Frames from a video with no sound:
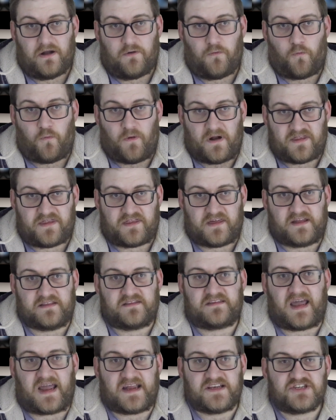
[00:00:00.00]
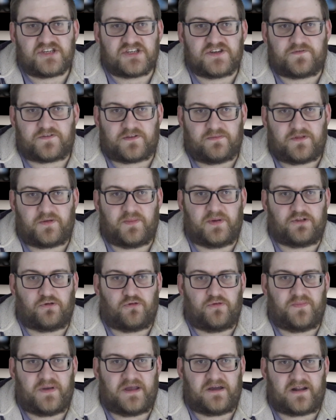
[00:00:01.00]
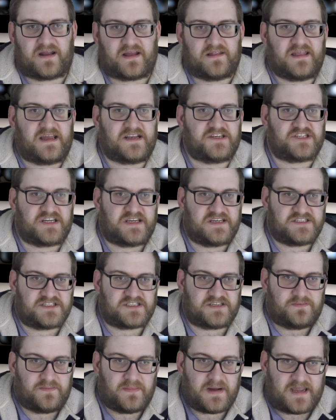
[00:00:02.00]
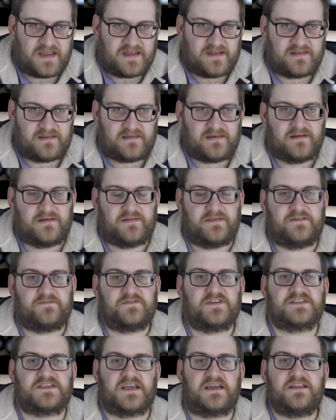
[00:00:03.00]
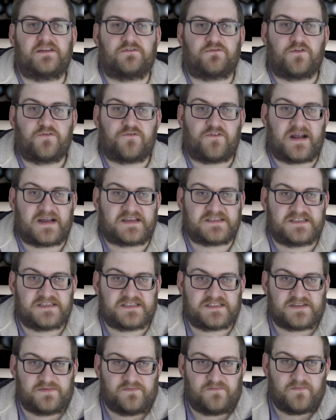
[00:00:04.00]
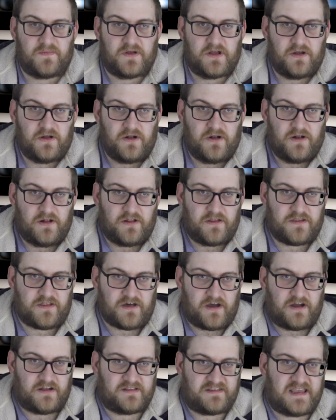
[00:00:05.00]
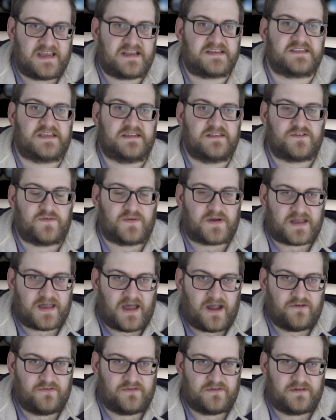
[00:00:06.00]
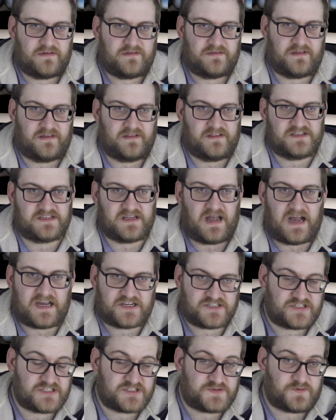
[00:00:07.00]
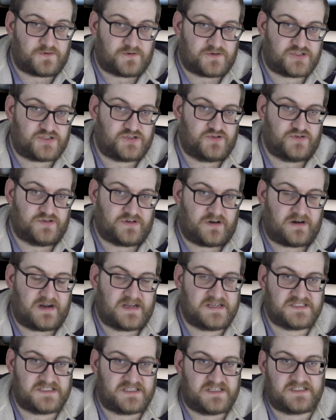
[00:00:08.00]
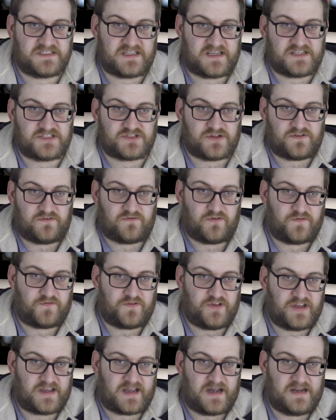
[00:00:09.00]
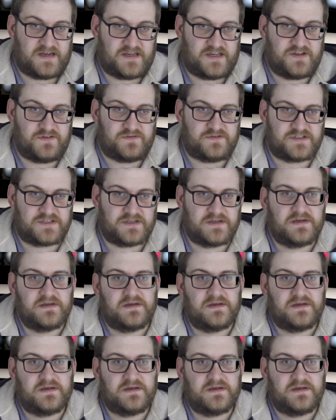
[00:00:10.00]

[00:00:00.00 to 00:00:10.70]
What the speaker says: with the intention for them to be load bearing and then change their mind. They've designed a roof rack system that takes into account that the Astra Sports Tourer has these things on the roof that you can't use.